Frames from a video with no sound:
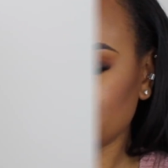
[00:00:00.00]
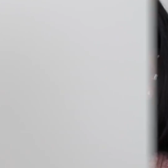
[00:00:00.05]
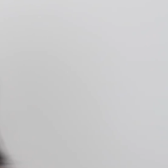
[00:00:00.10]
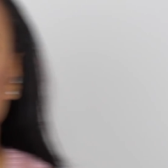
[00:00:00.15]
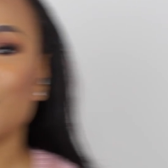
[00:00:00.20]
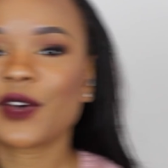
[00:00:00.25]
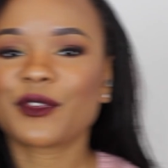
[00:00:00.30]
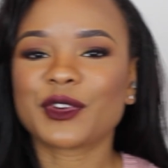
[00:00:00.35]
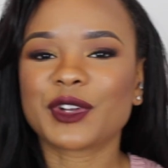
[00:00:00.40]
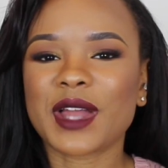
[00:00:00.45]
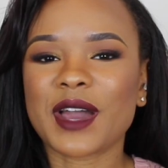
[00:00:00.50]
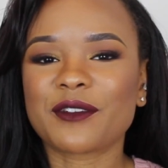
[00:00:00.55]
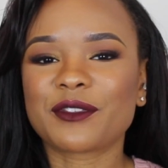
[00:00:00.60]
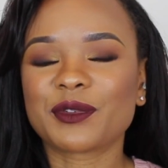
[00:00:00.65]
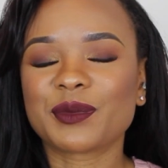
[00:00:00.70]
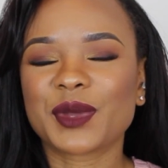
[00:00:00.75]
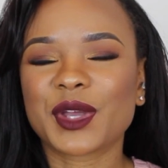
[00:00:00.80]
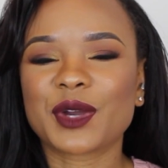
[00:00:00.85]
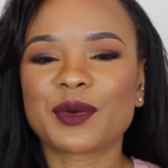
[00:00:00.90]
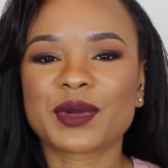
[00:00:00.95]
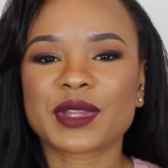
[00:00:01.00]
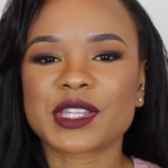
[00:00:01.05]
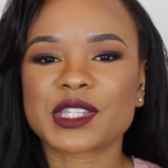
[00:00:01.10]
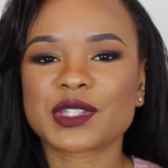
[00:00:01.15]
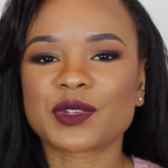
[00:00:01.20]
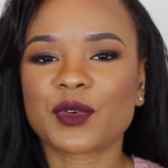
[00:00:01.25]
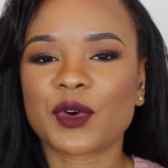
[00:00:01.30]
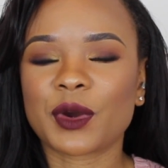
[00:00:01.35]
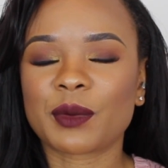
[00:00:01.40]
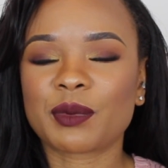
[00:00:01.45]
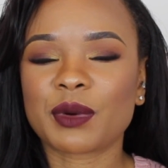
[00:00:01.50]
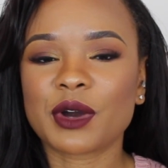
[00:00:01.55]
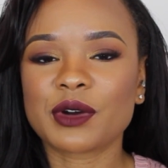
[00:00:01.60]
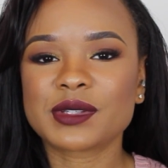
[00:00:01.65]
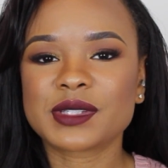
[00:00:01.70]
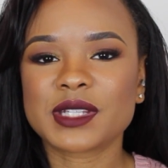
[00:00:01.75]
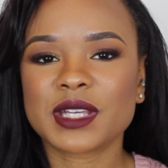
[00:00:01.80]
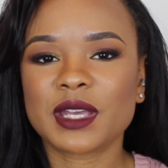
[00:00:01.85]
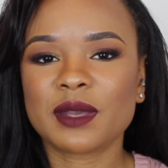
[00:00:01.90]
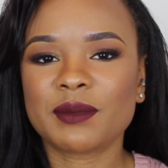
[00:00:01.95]
So if you're not familiar with the Sephora
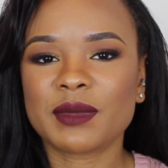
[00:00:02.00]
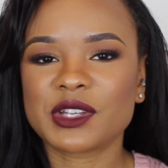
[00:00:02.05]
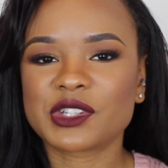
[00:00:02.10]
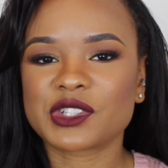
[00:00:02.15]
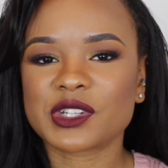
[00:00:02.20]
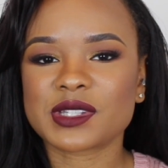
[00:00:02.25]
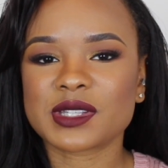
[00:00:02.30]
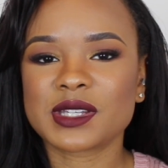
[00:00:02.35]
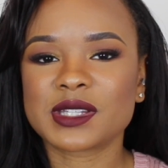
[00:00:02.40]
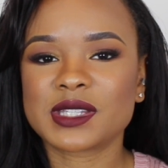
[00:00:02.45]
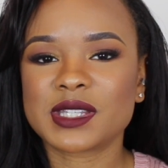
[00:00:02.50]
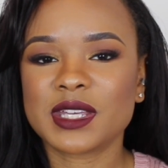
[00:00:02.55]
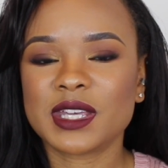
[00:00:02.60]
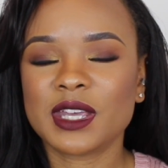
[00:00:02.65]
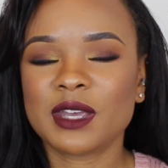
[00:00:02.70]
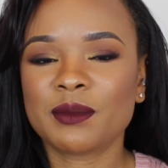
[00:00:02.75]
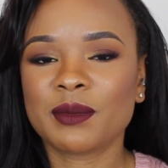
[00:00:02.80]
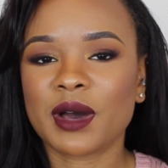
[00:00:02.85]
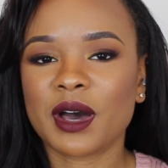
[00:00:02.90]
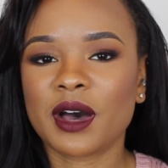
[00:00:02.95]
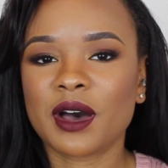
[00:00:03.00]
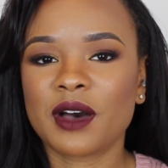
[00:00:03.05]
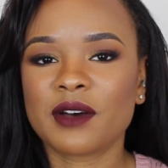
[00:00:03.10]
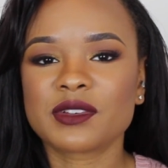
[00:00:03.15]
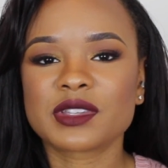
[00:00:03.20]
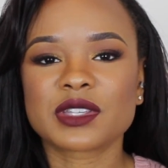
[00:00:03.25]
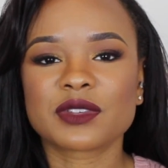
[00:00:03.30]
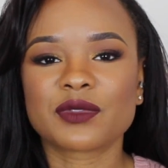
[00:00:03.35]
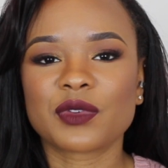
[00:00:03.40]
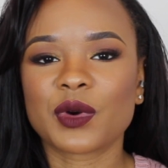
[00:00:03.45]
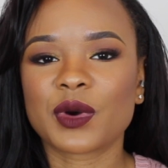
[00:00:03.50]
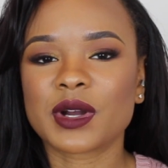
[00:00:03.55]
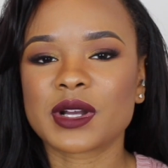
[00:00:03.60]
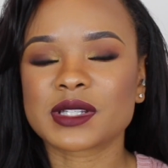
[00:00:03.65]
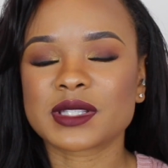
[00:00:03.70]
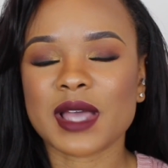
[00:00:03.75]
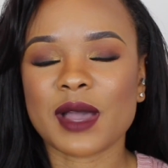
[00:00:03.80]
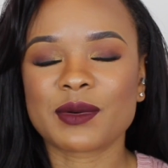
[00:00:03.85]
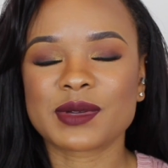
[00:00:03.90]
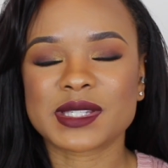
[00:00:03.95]
Pro team, it's just a team of
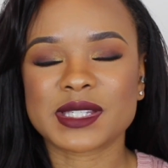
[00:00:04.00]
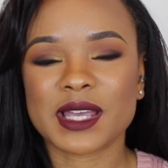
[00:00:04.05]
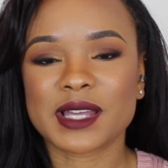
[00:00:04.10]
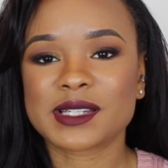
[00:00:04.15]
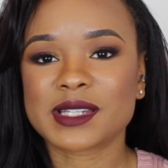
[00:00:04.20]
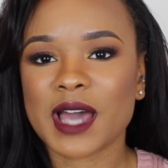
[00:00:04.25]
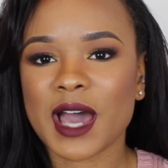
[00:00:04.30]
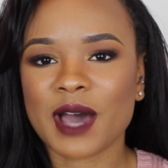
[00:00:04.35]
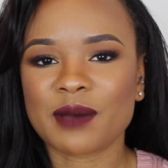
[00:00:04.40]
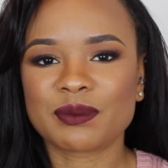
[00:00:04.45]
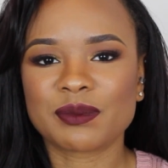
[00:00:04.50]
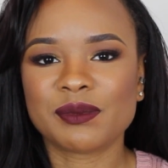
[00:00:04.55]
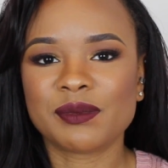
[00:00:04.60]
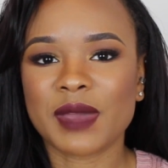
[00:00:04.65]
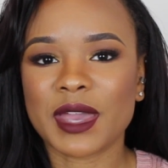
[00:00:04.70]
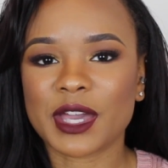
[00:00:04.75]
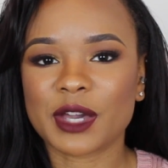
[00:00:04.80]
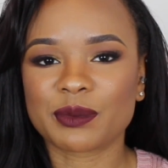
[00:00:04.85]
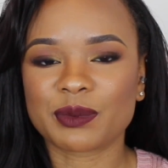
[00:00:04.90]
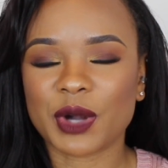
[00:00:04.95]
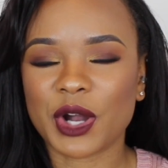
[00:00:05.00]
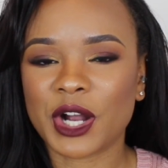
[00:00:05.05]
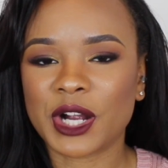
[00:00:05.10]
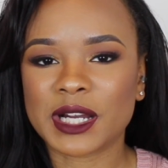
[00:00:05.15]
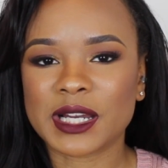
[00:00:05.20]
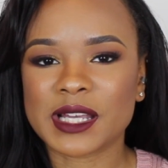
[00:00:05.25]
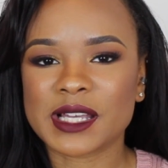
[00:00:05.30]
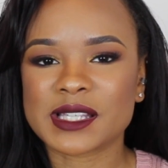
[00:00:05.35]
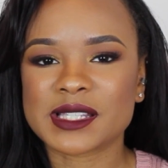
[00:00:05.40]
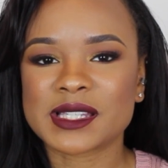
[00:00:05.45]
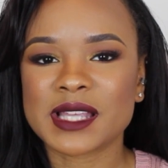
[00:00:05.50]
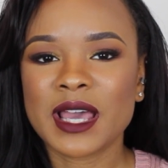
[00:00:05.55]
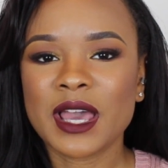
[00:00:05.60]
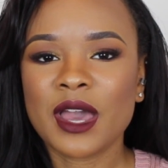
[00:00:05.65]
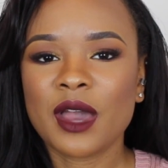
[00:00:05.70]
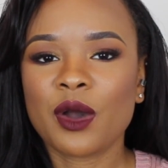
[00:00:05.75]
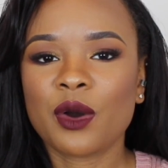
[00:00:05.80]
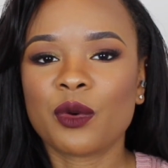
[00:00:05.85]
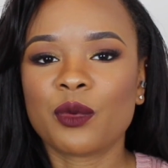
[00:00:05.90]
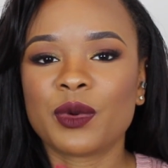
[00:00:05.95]
Sephora's, I would say, top makeup artists
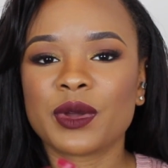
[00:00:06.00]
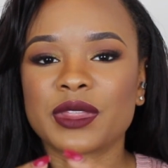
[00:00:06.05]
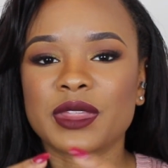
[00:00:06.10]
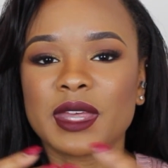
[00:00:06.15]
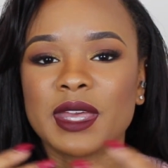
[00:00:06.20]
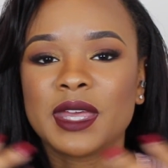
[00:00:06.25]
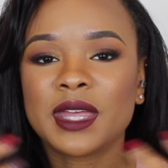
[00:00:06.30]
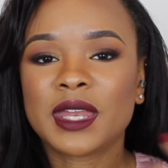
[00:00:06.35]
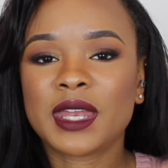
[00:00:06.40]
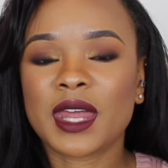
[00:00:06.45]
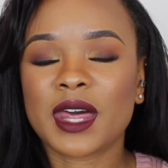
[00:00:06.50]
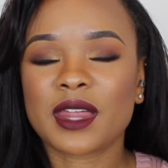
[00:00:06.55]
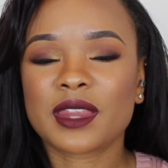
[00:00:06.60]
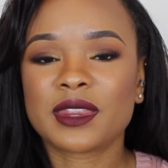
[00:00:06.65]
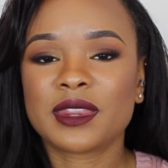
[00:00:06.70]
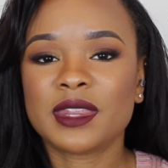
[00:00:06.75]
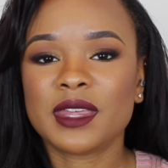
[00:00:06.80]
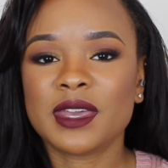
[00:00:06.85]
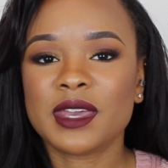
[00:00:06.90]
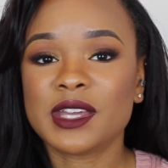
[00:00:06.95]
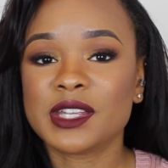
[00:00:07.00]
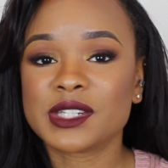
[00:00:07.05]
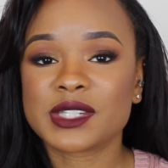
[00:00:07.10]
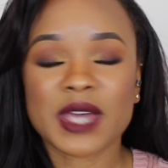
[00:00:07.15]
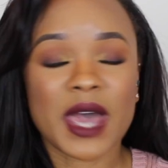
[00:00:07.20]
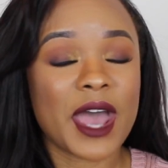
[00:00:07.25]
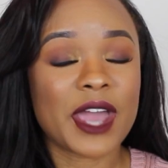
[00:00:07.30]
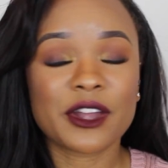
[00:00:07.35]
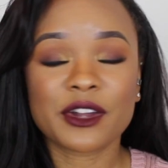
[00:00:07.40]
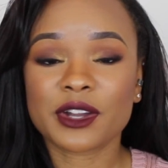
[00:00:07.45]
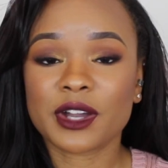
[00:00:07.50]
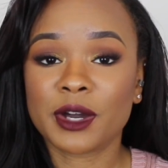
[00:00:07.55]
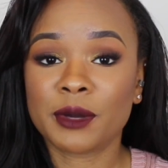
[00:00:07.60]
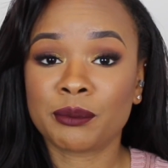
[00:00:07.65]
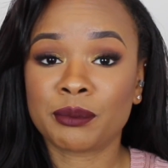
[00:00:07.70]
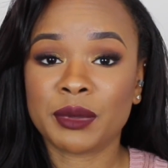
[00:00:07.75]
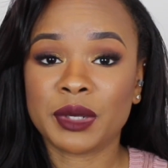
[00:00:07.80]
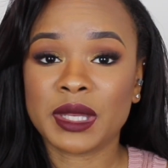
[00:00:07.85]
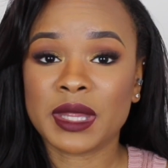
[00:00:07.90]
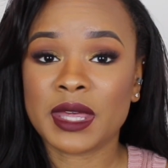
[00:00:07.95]
within the entire
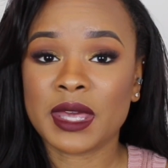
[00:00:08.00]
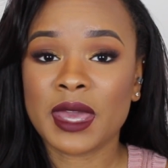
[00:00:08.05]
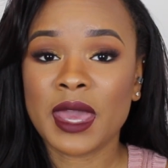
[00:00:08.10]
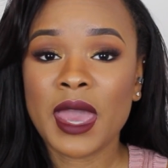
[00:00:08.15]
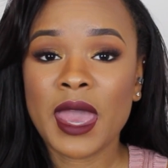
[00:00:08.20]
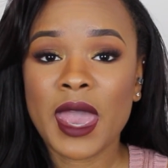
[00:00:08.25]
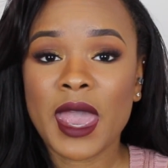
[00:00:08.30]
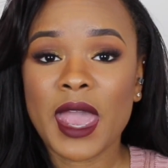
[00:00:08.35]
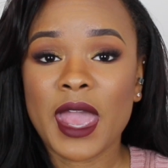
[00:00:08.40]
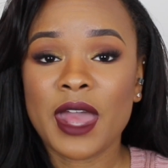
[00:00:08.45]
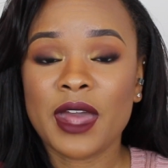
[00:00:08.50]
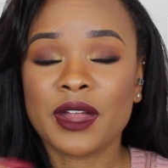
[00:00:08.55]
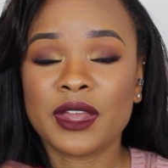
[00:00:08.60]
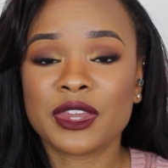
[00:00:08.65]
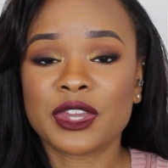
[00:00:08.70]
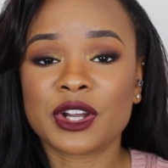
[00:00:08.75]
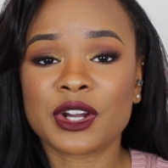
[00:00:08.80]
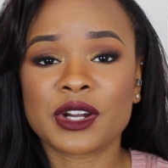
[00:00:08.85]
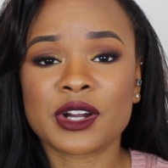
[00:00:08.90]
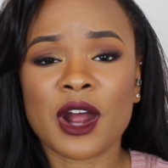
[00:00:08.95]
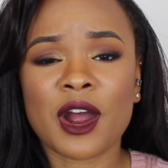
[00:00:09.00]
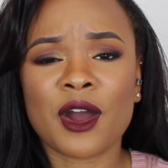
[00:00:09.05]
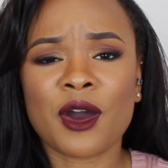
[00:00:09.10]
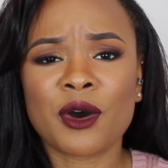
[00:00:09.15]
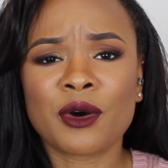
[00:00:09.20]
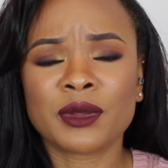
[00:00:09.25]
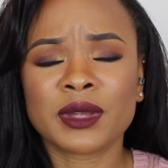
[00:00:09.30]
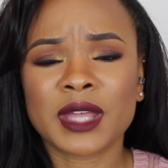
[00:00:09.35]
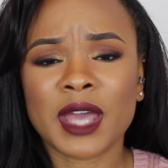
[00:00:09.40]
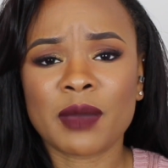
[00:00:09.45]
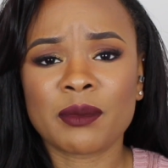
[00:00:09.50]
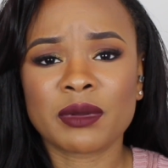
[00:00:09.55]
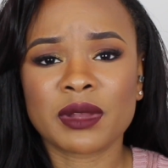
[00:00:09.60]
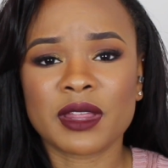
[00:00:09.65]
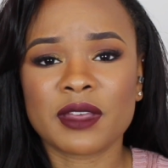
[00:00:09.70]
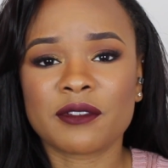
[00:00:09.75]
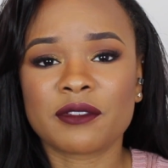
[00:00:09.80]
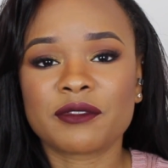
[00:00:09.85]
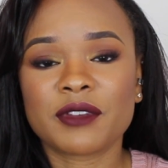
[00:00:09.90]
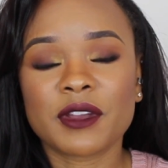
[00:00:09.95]
company, and there are only, I
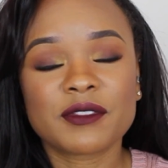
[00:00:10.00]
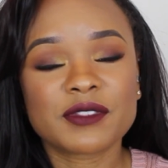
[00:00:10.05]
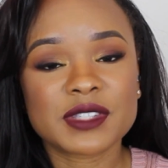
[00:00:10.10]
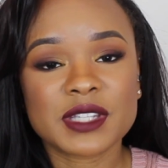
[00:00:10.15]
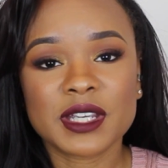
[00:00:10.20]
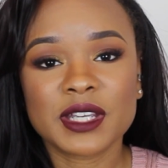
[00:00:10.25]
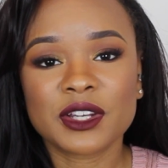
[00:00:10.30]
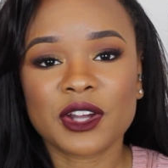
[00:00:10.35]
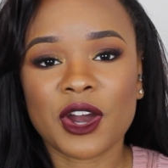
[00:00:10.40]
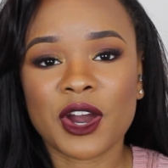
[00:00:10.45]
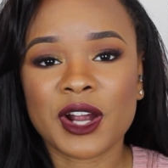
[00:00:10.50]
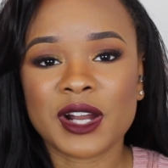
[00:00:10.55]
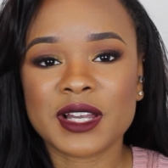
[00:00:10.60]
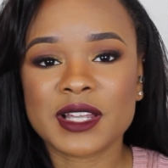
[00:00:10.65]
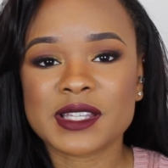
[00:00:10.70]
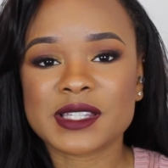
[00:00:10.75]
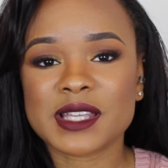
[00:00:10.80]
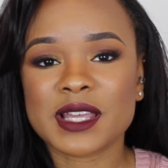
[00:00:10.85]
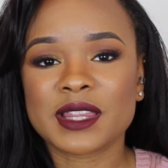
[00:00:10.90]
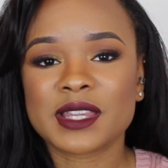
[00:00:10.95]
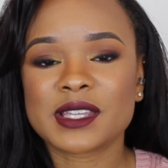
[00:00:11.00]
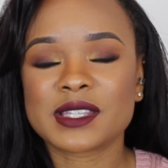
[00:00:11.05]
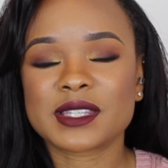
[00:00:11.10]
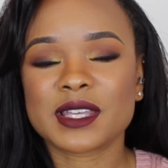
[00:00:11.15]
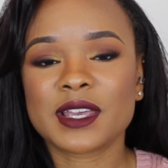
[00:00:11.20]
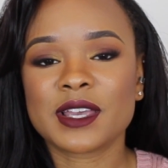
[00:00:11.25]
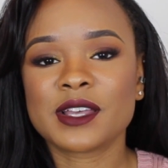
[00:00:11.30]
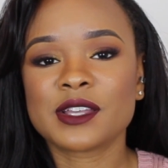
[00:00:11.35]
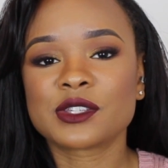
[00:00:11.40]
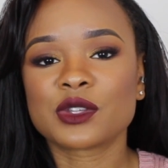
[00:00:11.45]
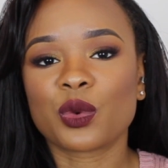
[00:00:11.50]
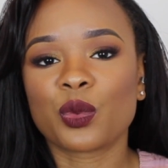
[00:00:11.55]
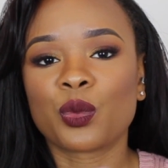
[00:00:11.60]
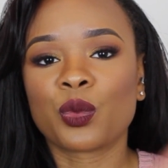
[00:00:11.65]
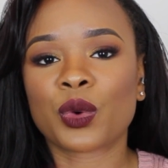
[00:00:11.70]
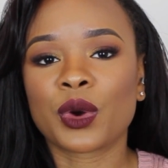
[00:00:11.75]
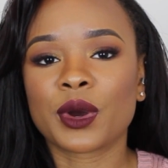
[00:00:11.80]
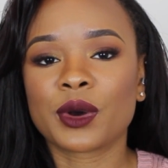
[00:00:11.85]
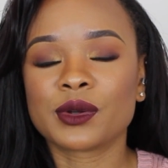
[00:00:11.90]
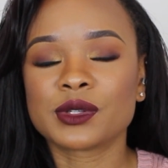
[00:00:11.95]
believe, 15 artists, and this is
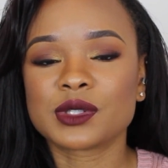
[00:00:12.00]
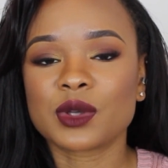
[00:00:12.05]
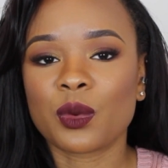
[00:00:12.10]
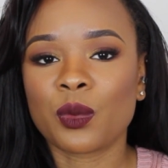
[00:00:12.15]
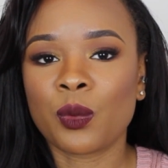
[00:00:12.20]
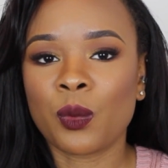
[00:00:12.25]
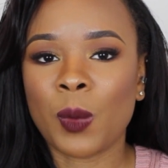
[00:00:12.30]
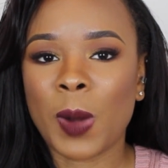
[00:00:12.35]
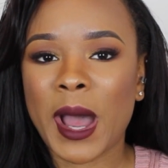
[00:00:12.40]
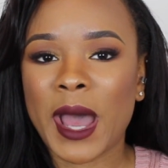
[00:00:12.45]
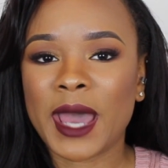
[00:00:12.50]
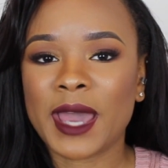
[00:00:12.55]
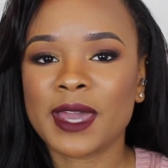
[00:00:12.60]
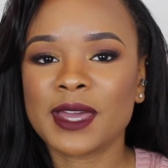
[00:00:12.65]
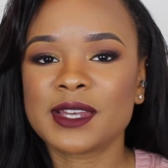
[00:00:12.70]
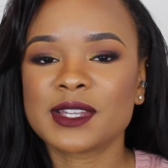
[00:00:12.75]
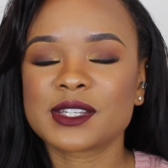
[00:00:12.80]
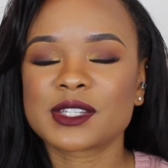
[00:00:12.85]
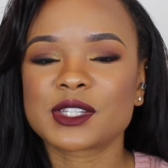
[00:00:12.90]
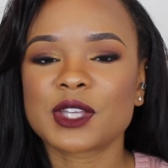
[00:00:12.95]
worldwide.